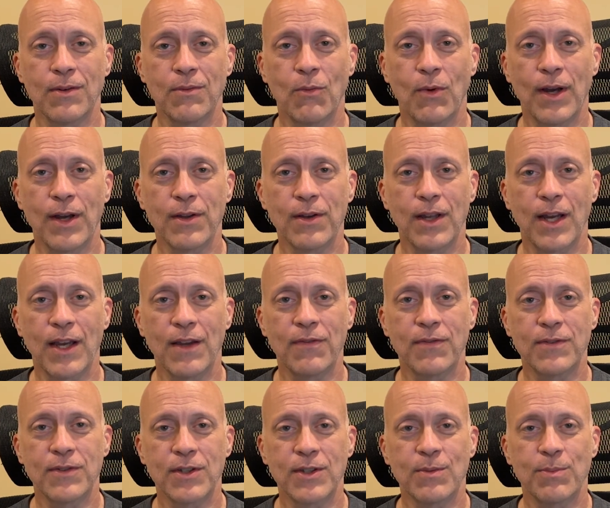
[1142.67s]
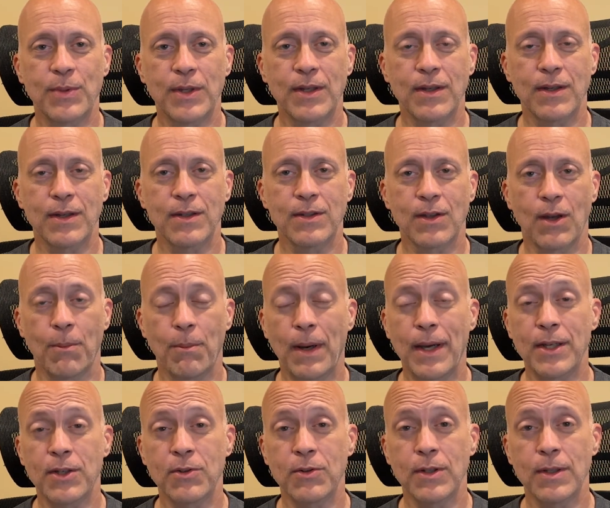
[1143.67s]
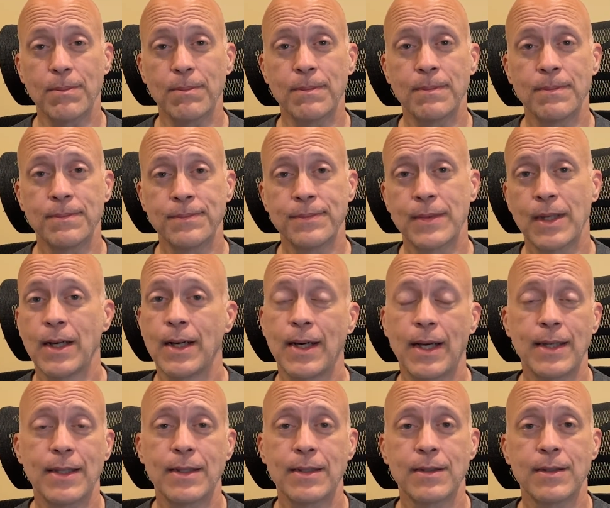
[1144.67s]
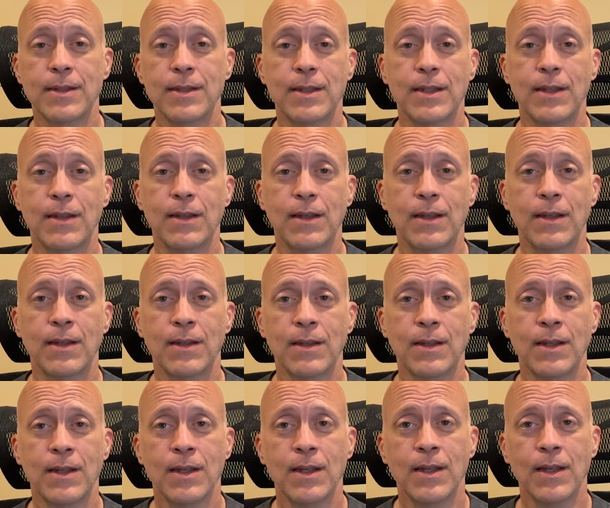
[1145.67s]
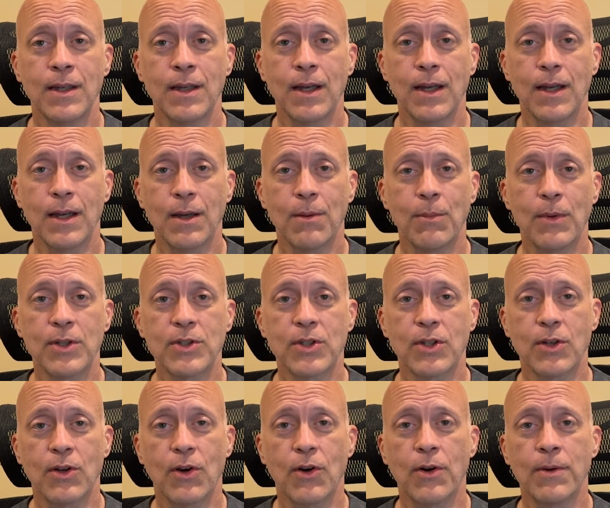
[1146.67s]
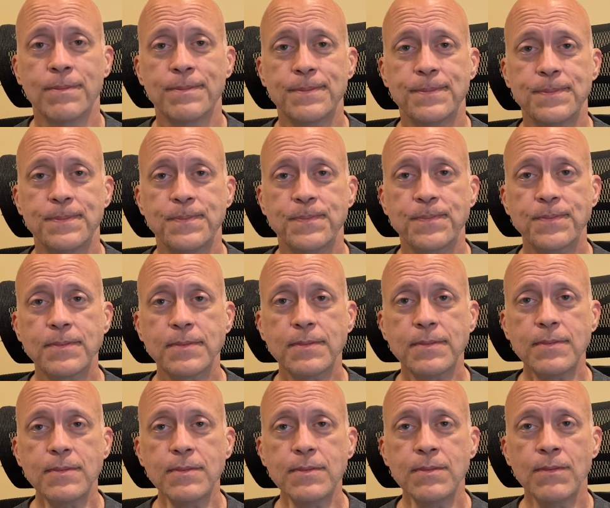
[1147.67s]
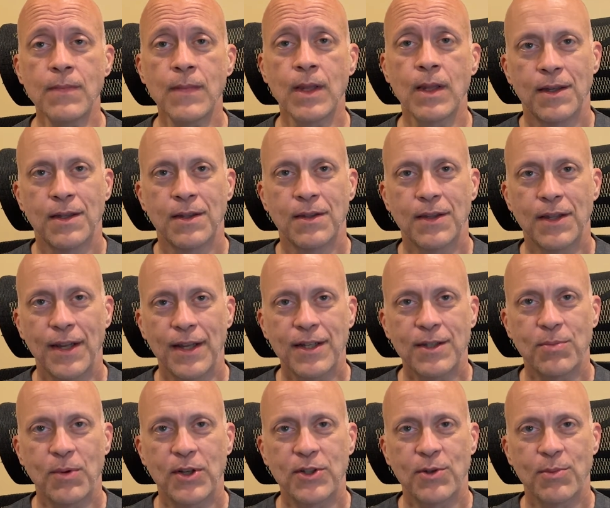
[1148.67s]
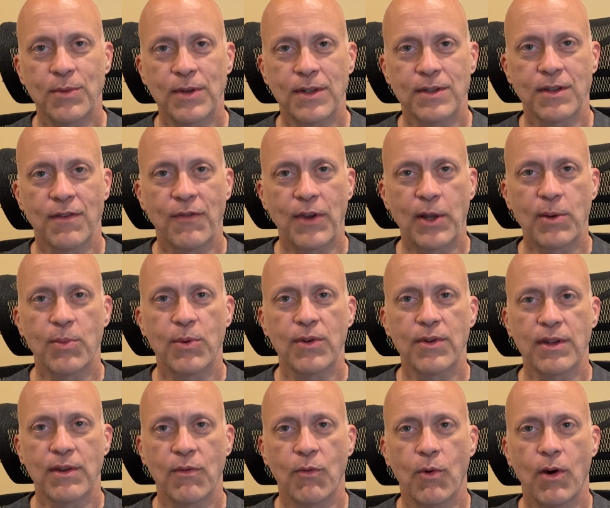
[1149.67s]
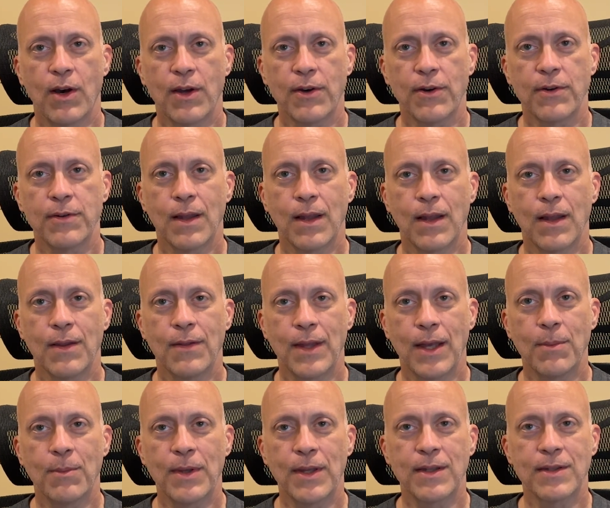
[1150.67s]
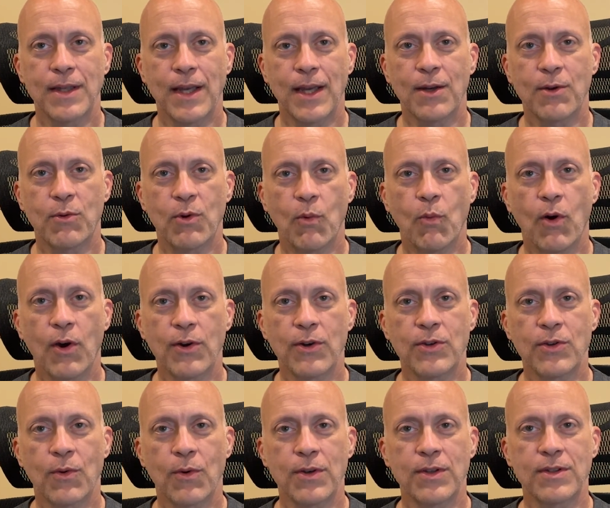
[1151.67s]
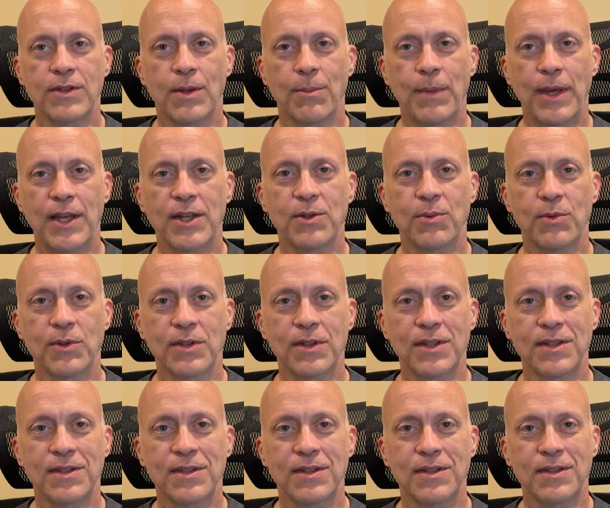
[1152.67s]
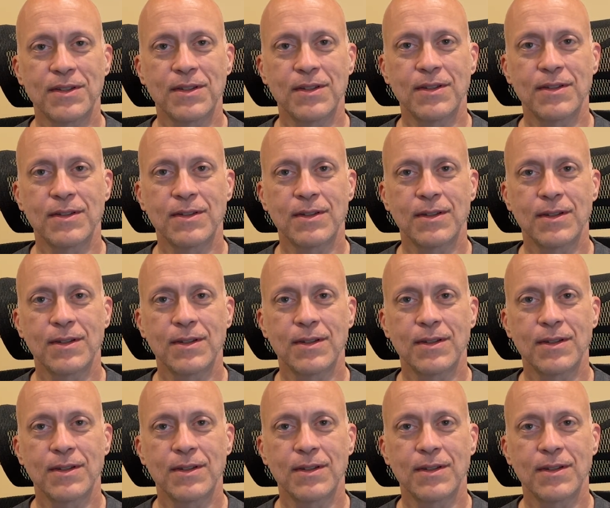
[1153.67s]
wildlife just because on my trip I didn't see much at all. The next measurement is availability of water. That means adequate water sources at manageable distances.